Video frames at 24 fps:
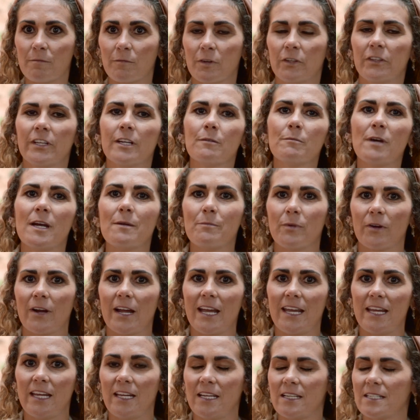clear my
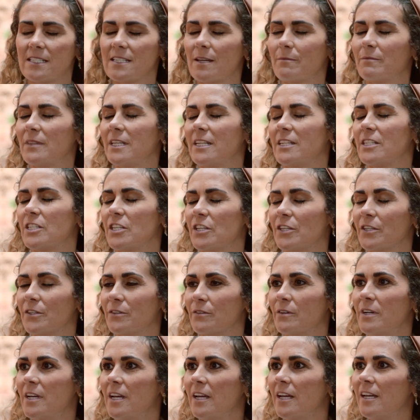brain, something
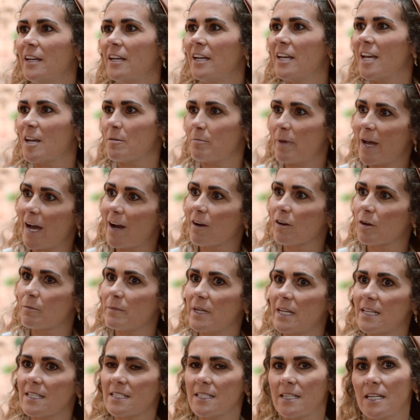to empower
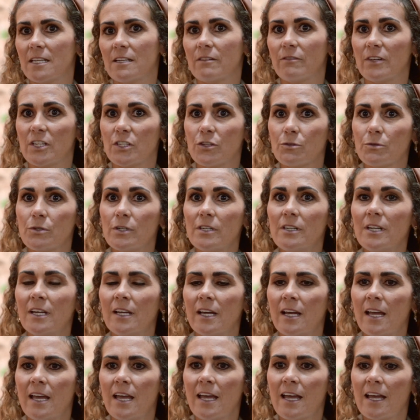me as an individual,
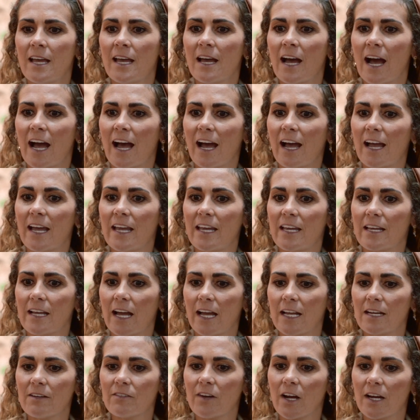I
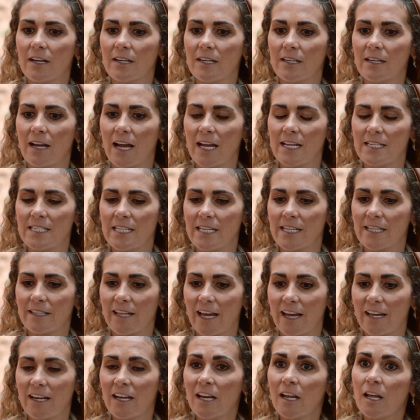kind of got an idea
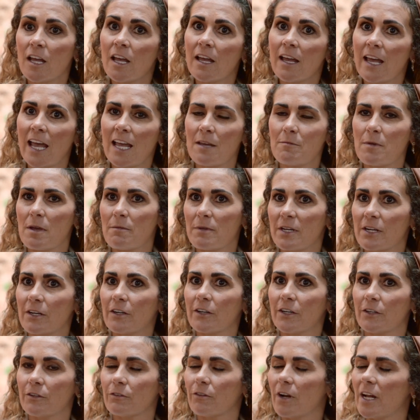that, hey, maybe I'll
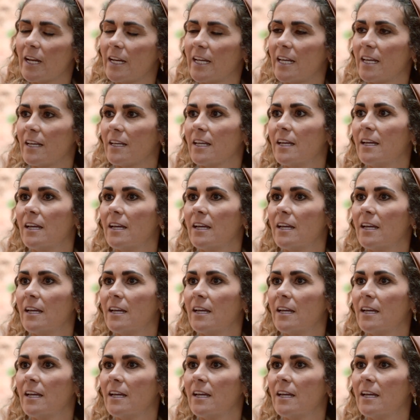go running.